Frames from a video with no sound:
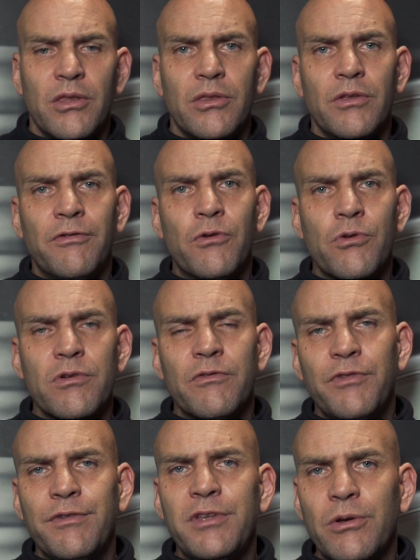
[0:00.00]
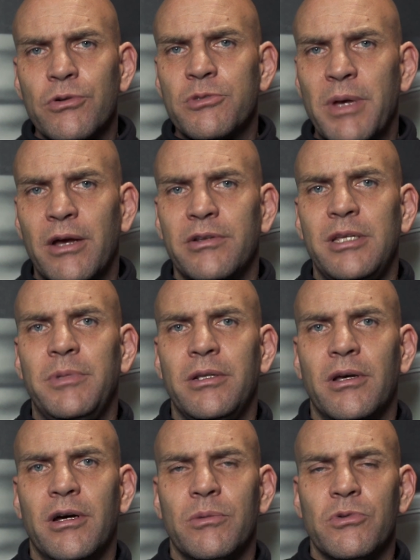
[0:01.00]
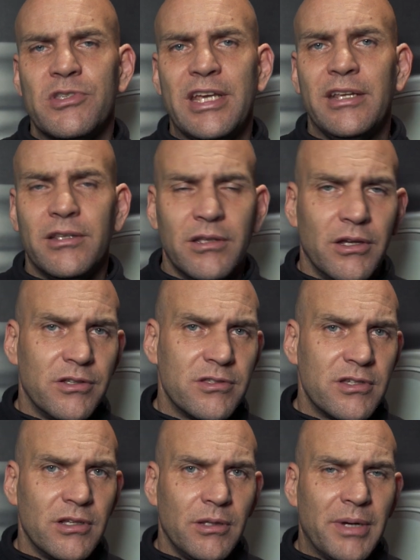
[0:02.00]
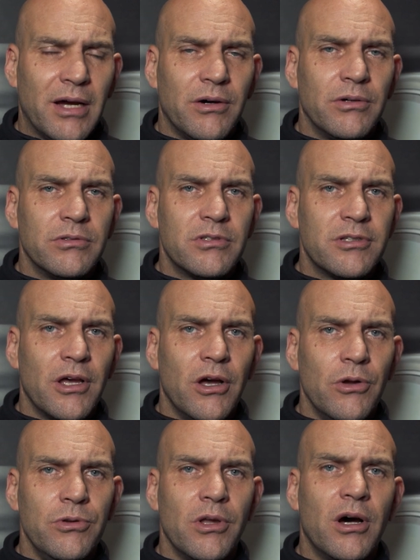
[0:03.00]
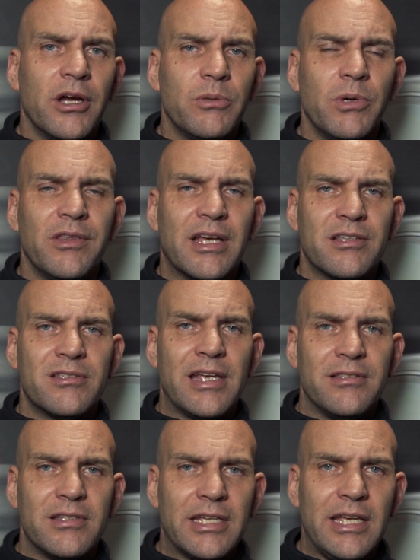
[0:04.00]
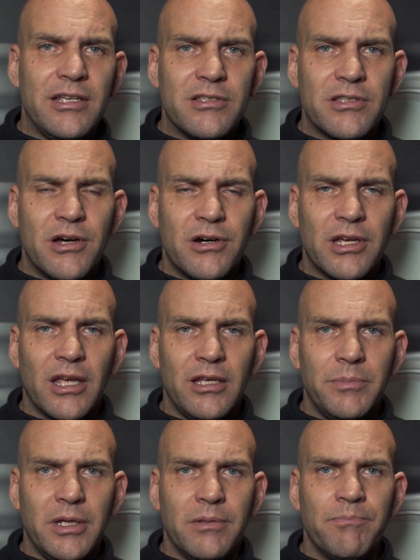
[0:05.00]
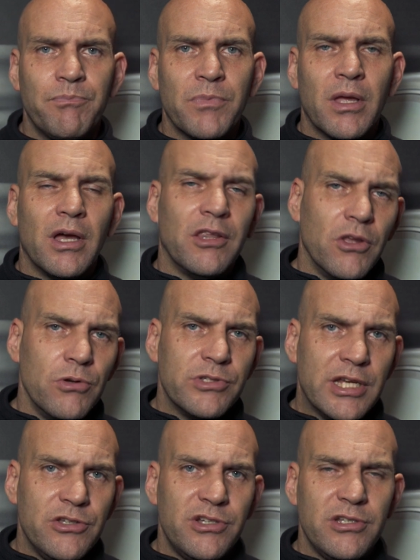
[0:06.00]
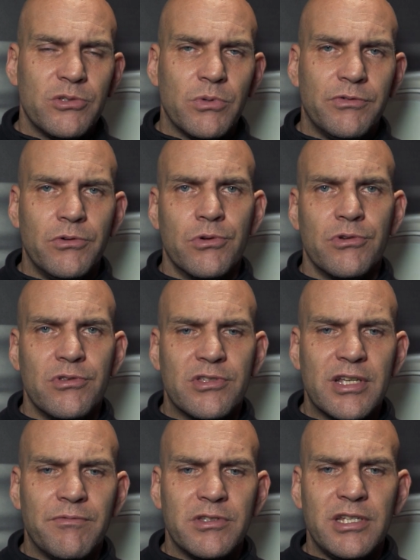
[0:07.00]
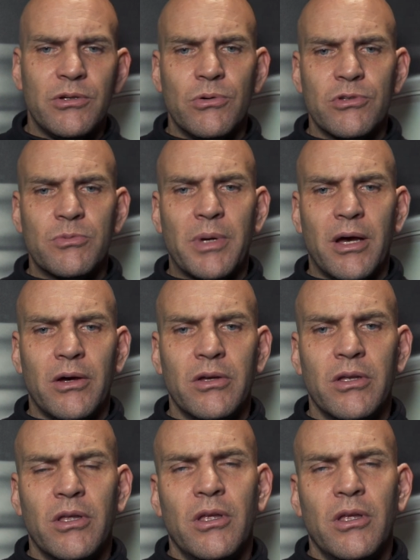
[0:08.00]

The 450 horsepower DB9 was in until about 09, when that centre key start came in, and those engines were 470 horsepower,